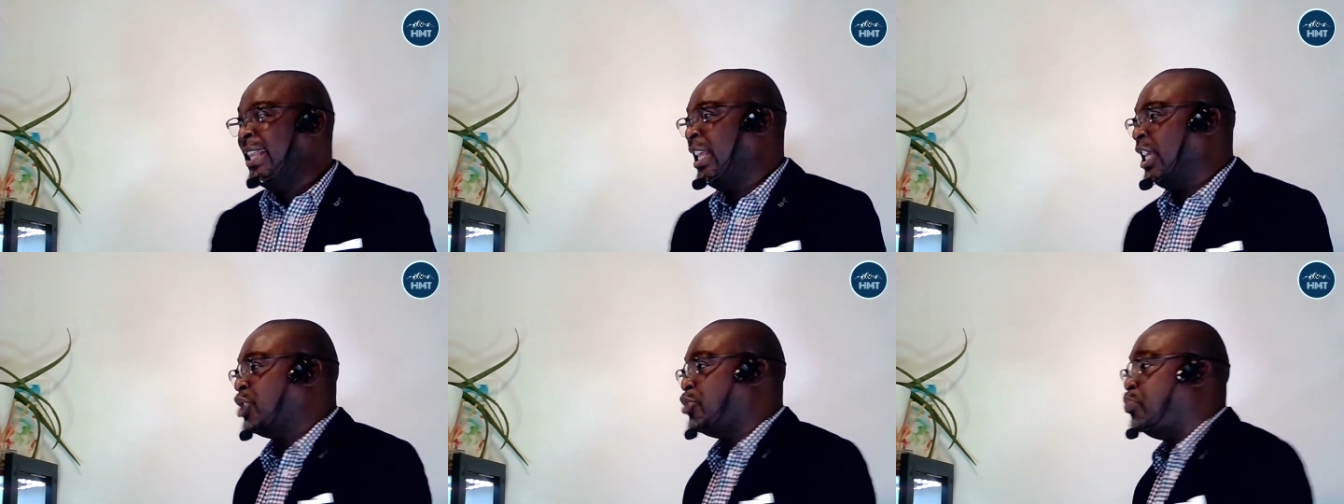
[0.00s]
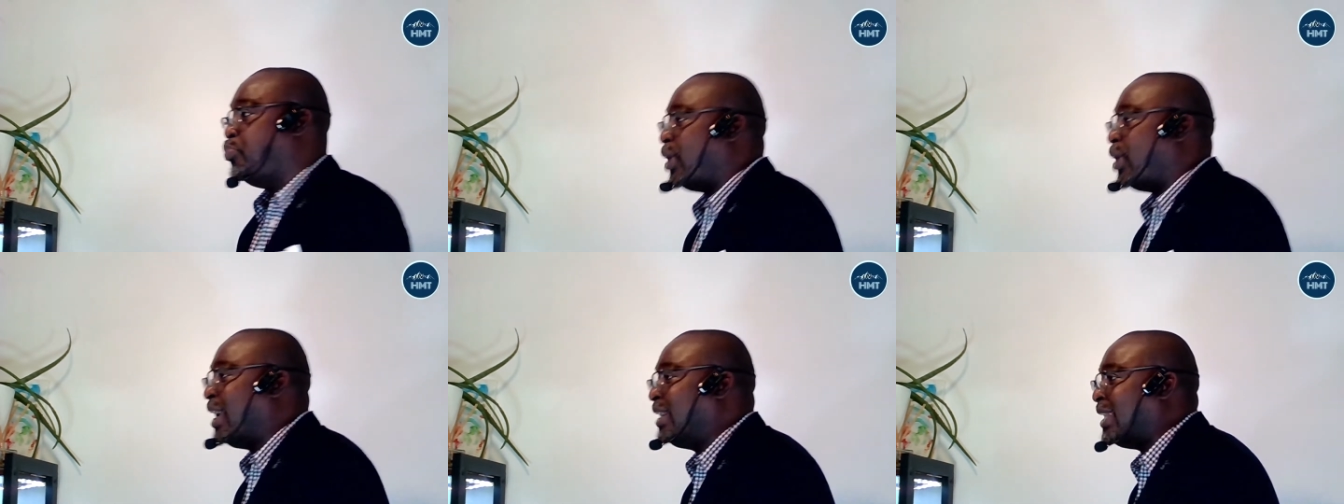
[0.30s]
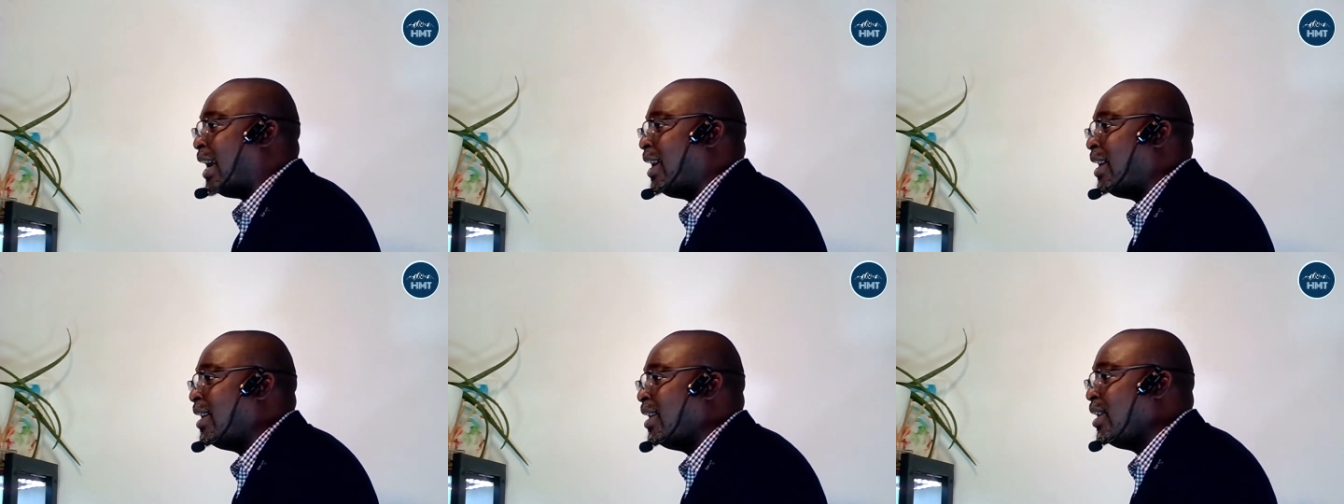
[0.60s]
his
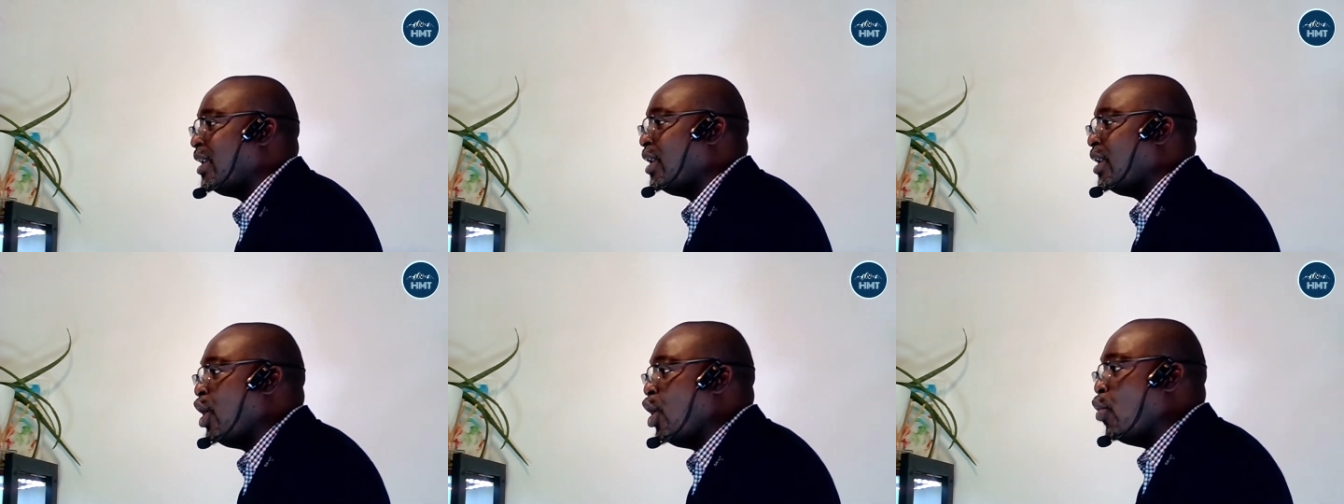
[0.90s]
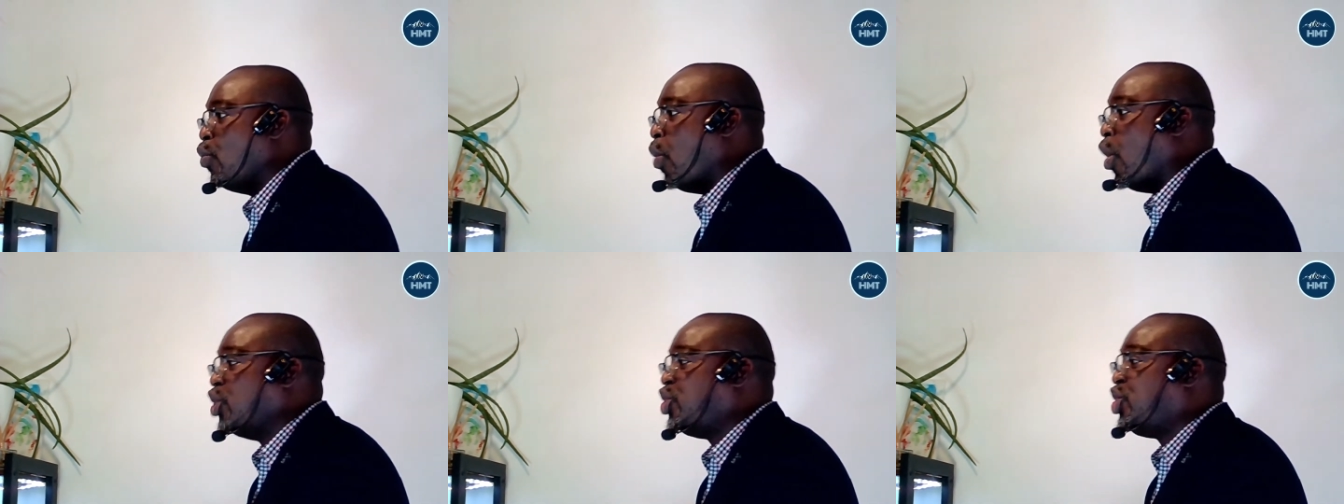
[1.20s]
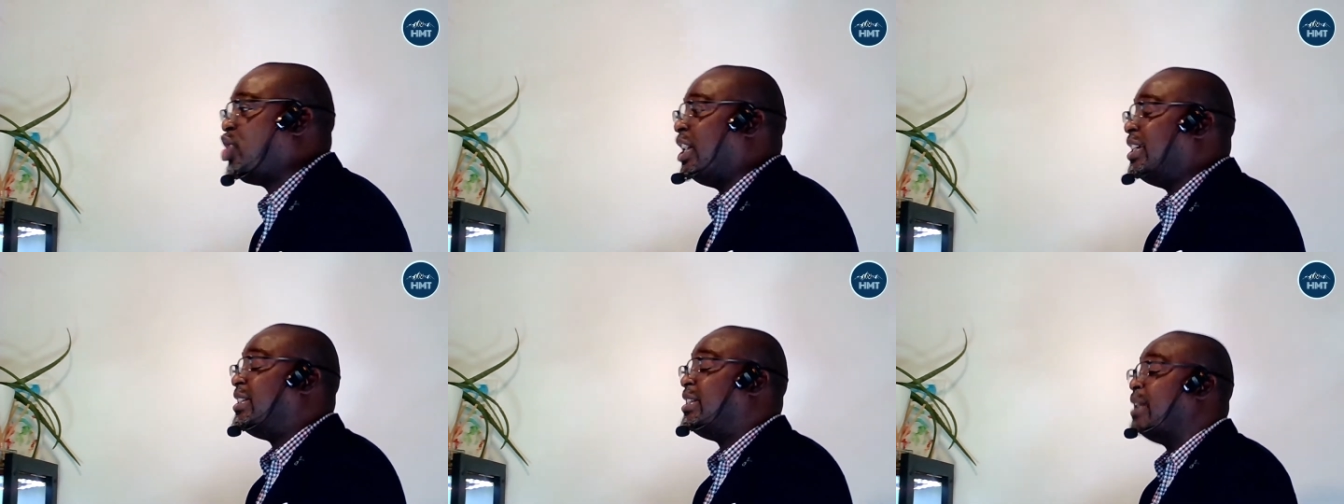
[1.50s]
brother was
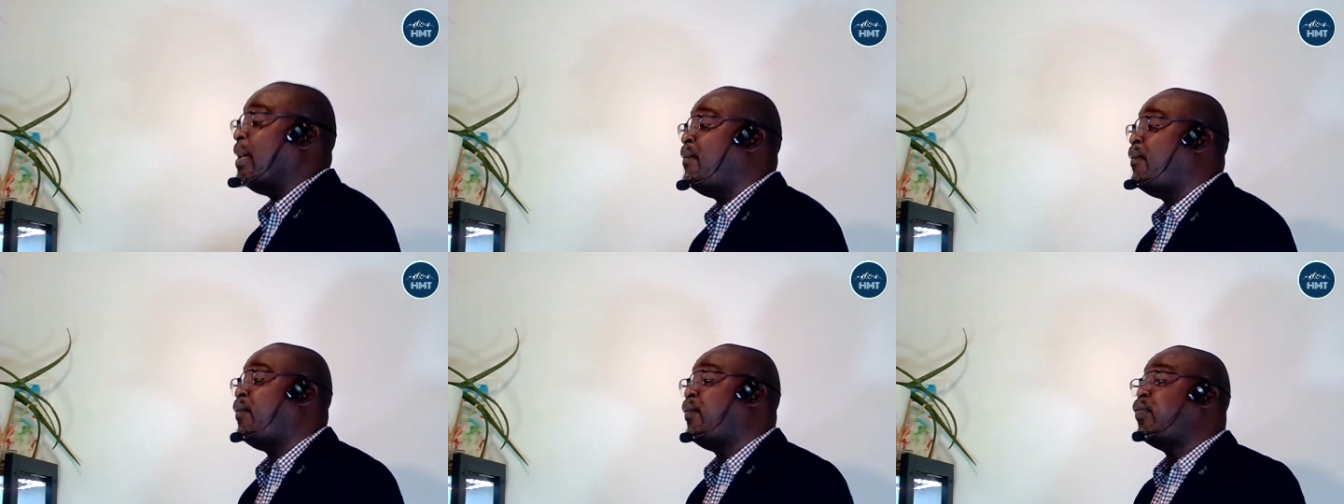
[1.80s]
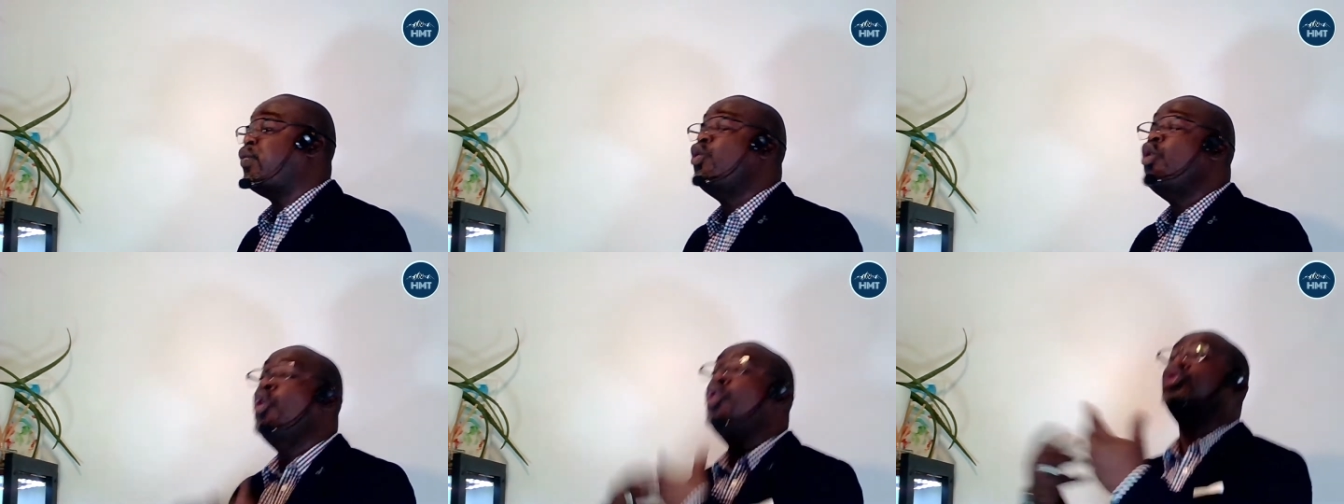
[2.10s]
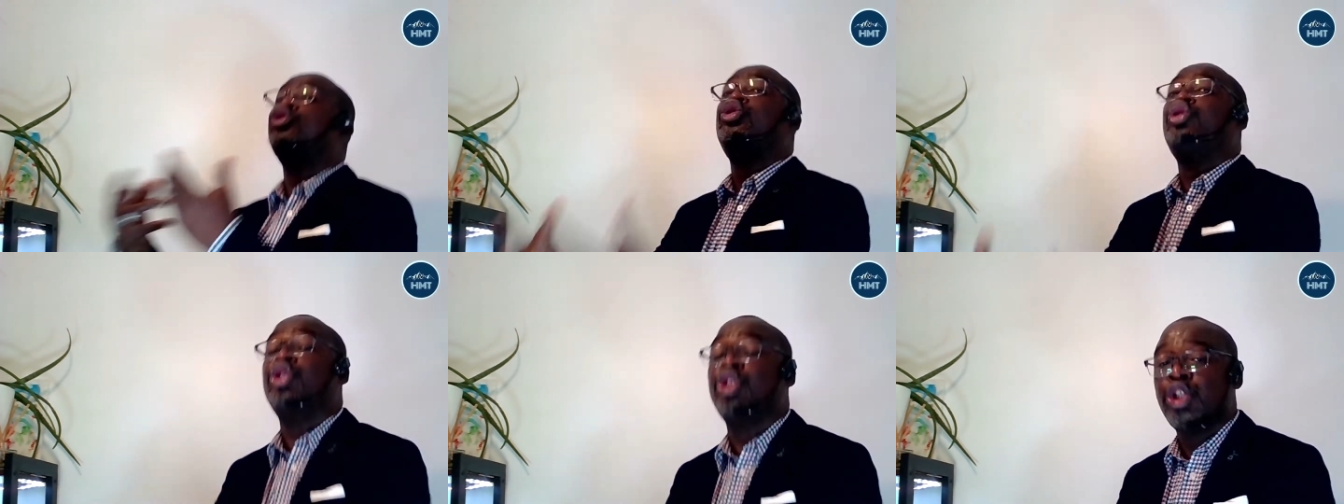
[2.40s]
just the
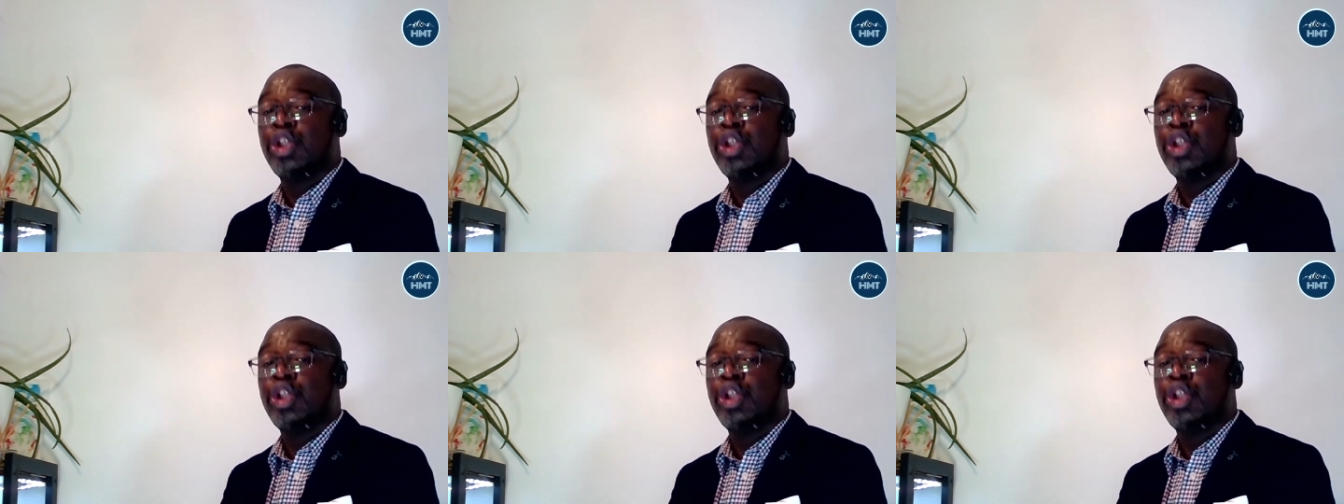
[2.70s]
fruit